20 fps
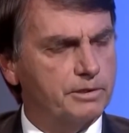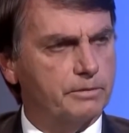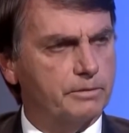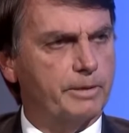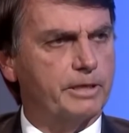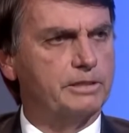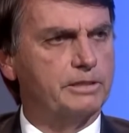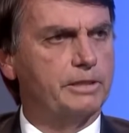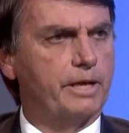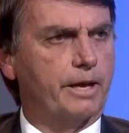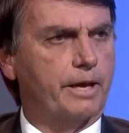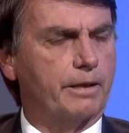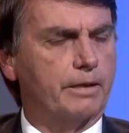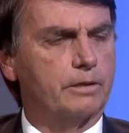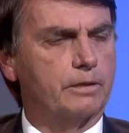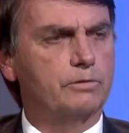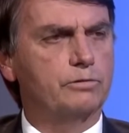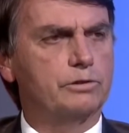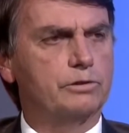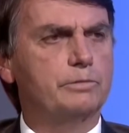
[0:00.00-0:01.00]
On the
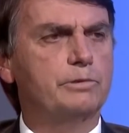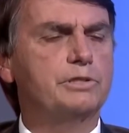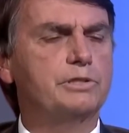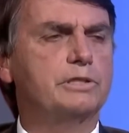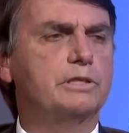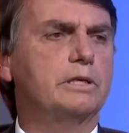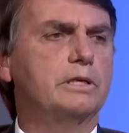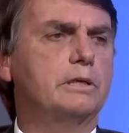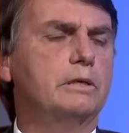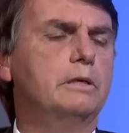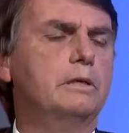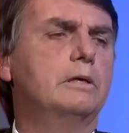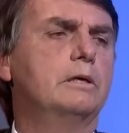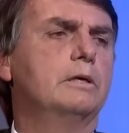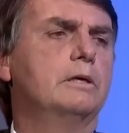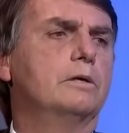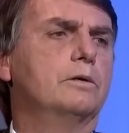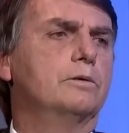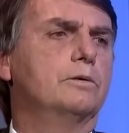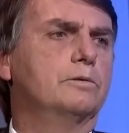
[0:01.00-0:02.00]
last day, the minor
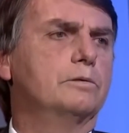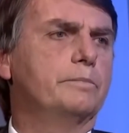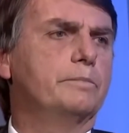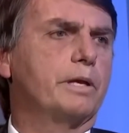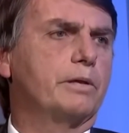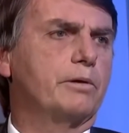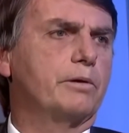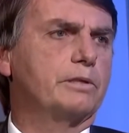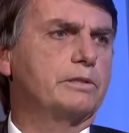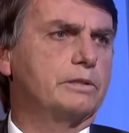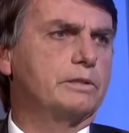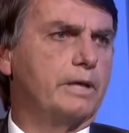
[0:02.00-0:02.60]
decapitated